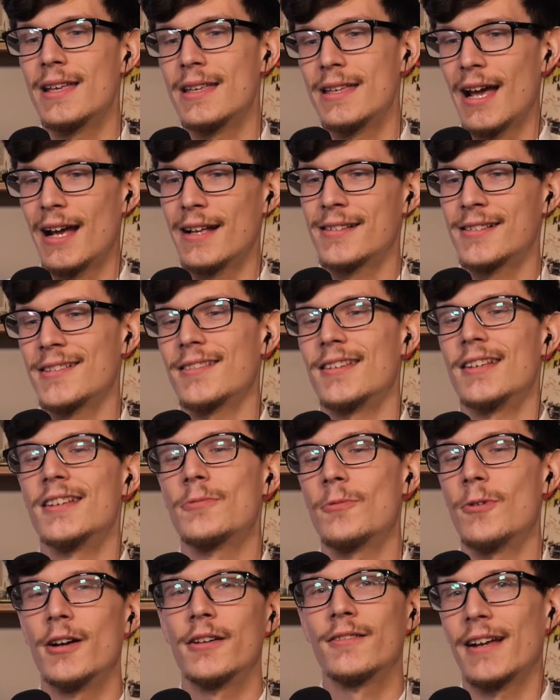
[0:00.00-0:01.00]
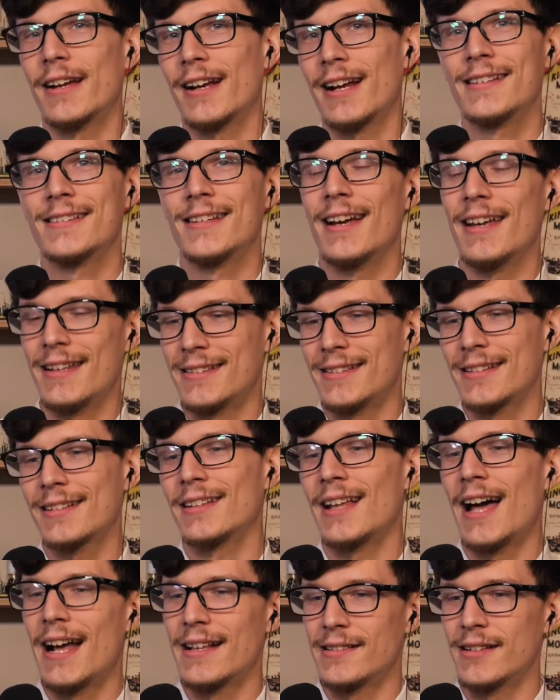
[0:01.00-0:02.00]
Yes, this one, like I said, it's a
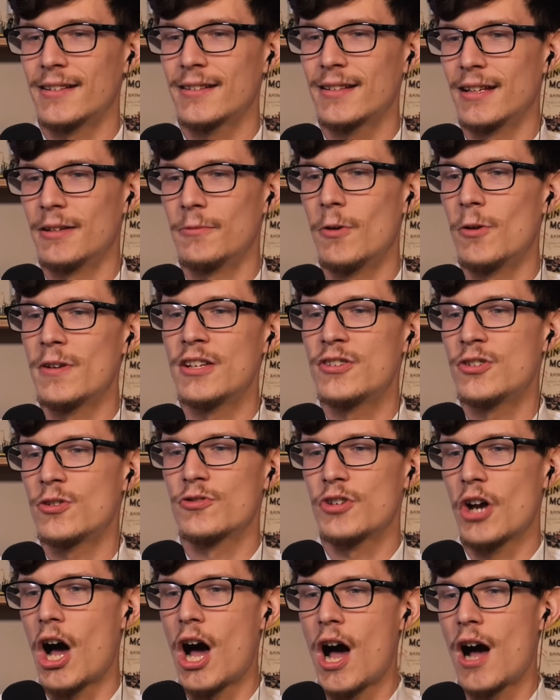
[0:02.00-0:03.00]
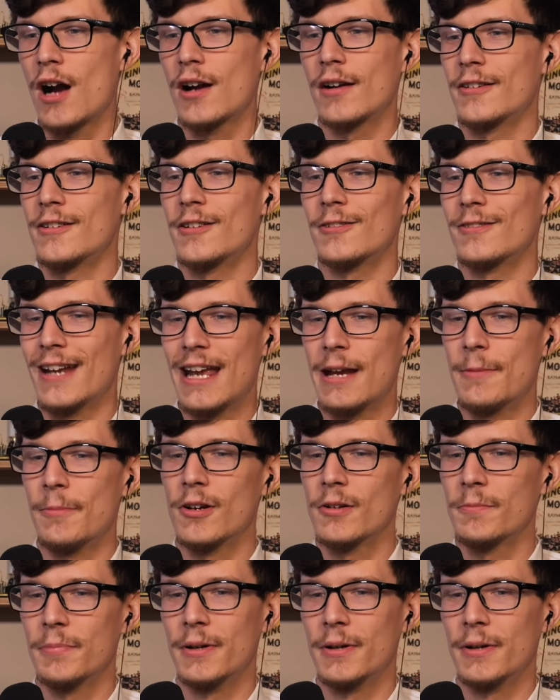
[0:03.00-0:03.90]
classic. It won't eat your dog or your neighbor,